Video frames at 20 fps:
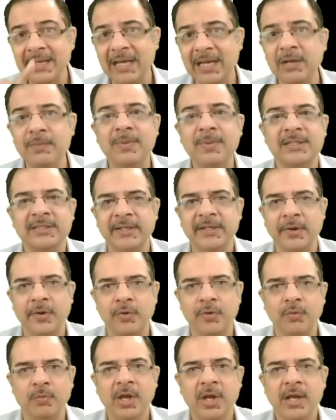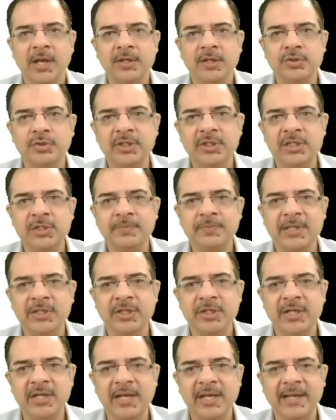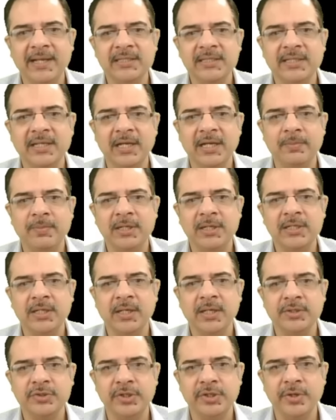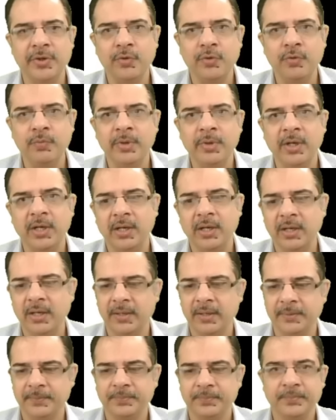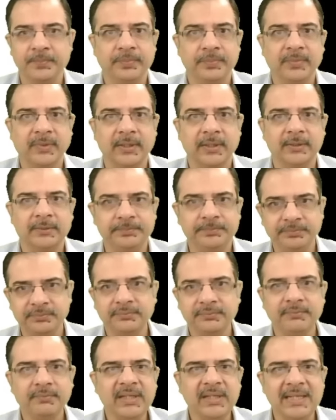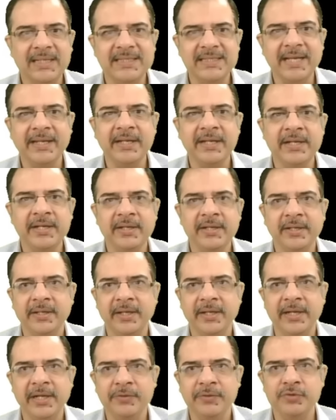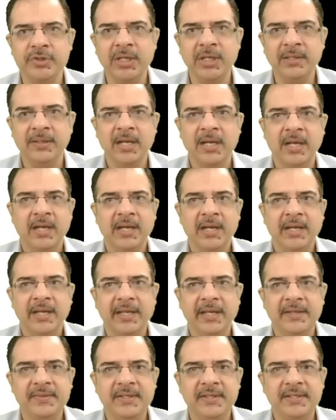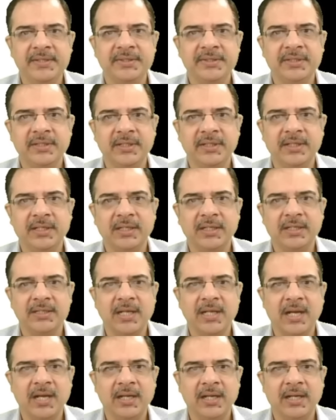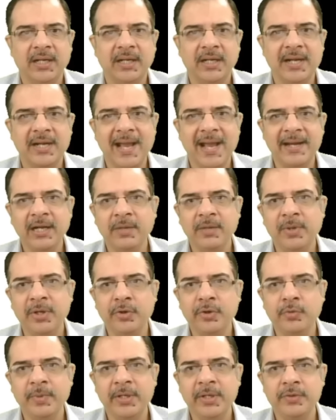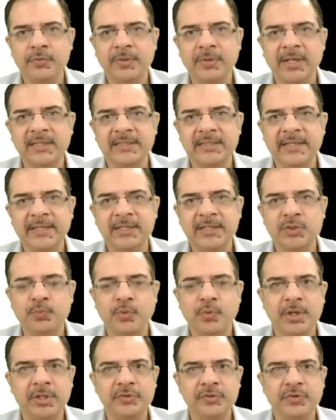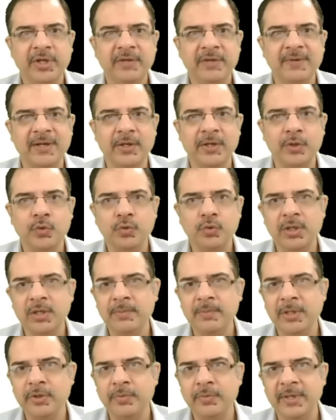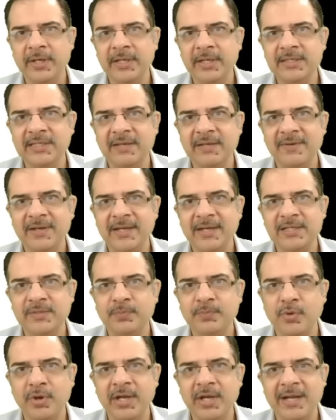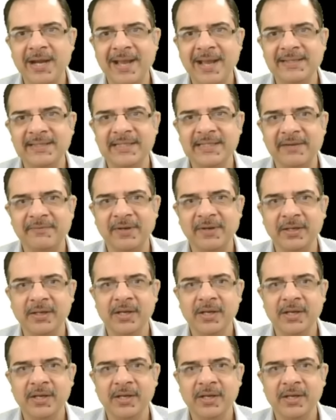Gilbert syndrome. So this patient has Gilbert syndrome. Second individual, in this the direct bilirubin you can see is 0.31. Total bilirubin is given as 0.97.